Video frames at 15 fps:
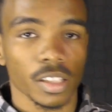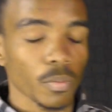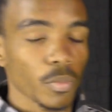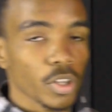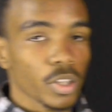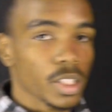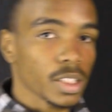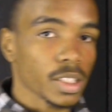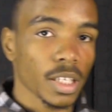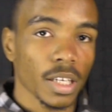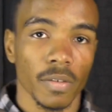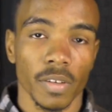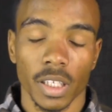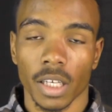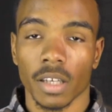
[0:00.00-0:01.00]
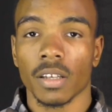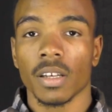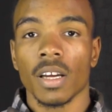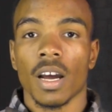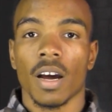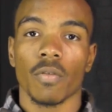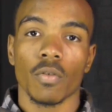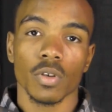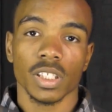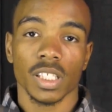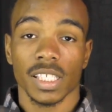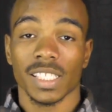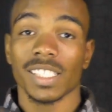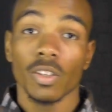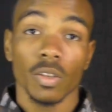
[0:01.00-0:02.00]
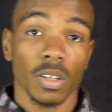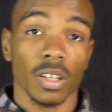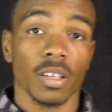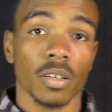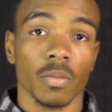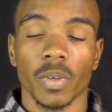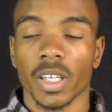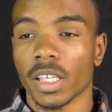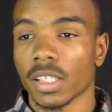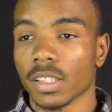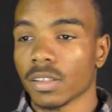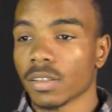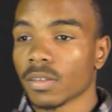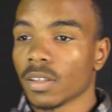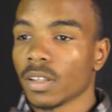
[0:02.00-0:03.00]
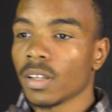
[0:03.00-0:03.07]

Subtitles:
communities and everything, of course, I still learn because